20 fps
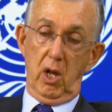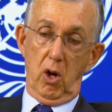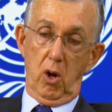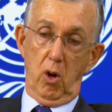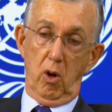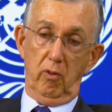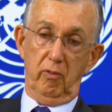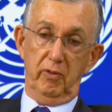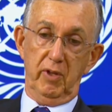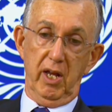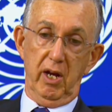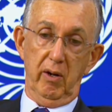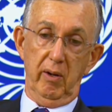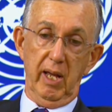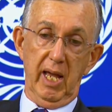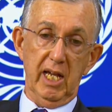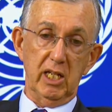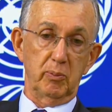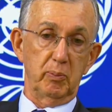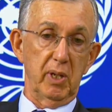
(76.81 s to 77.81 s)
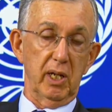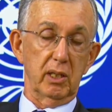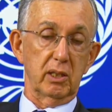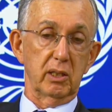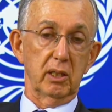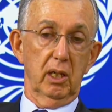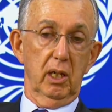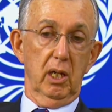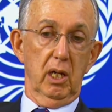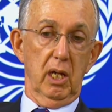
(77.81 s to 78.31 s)
of their
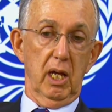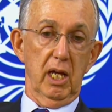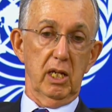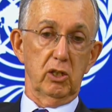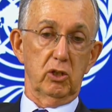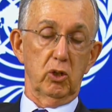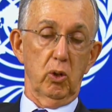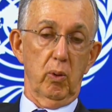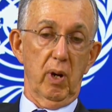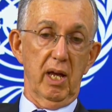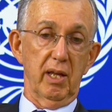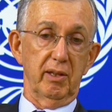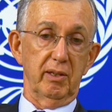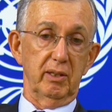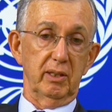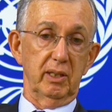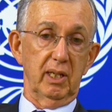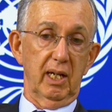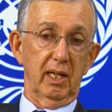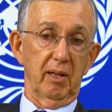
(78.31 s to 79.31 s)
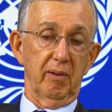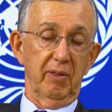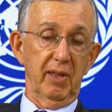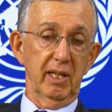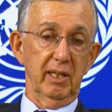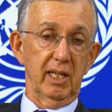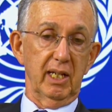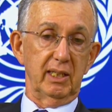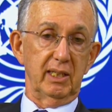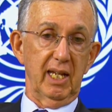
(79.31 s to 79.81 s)
aspects. And so I
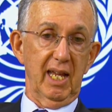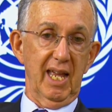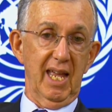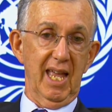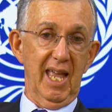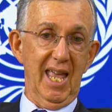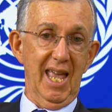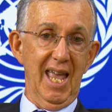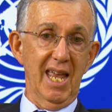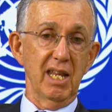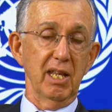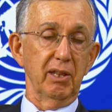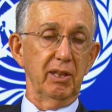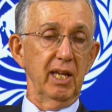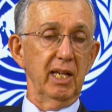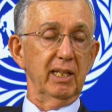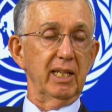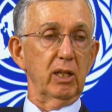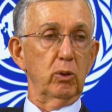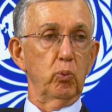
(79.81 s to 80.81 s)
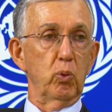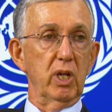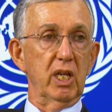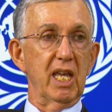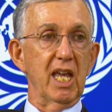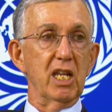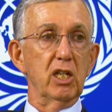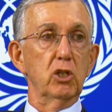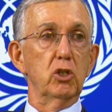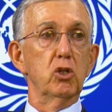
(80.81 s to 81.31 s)
think that anything that we
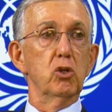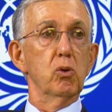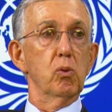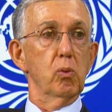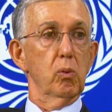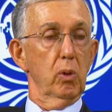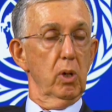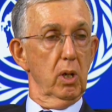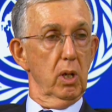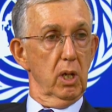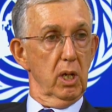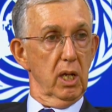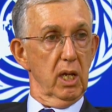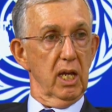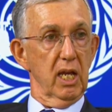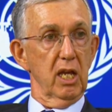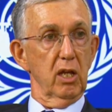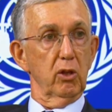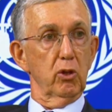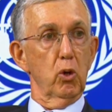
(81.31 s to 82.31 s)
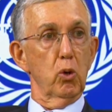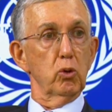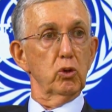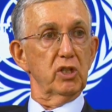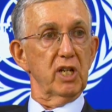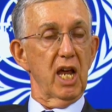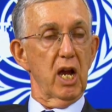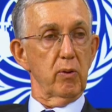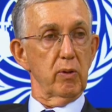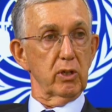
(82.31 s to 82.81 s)
can do in
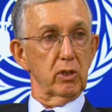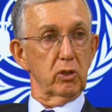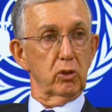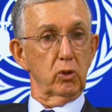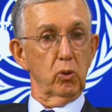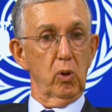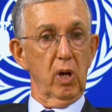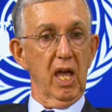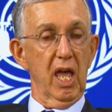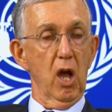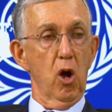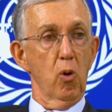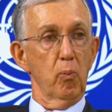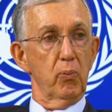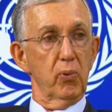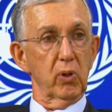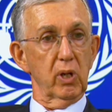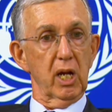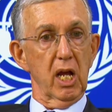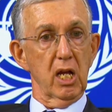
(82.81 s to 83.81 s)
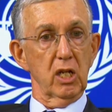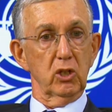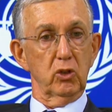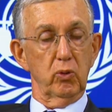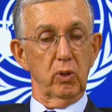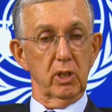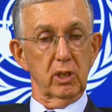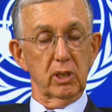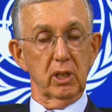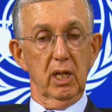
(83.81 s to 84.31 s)
those areas to help
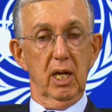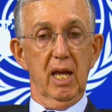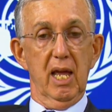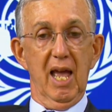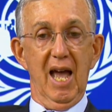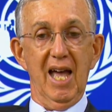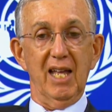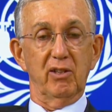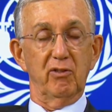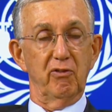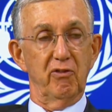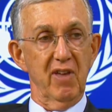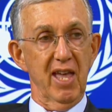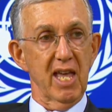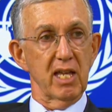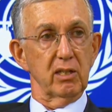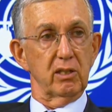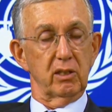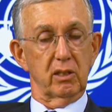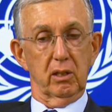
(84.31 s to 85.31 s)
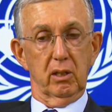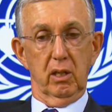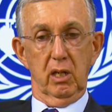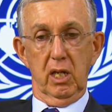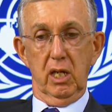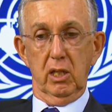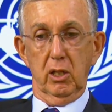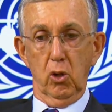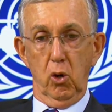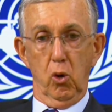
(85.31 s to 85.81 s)
countries advance
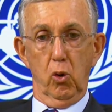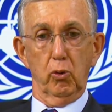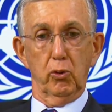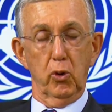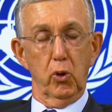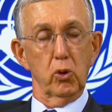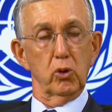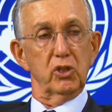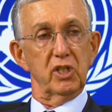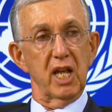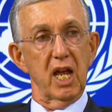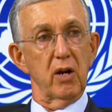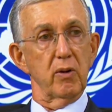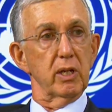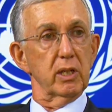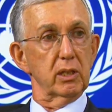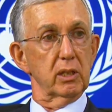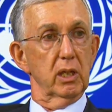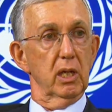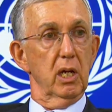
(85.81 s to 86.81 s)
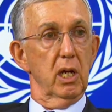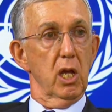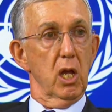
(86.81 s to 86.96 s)
in all those areas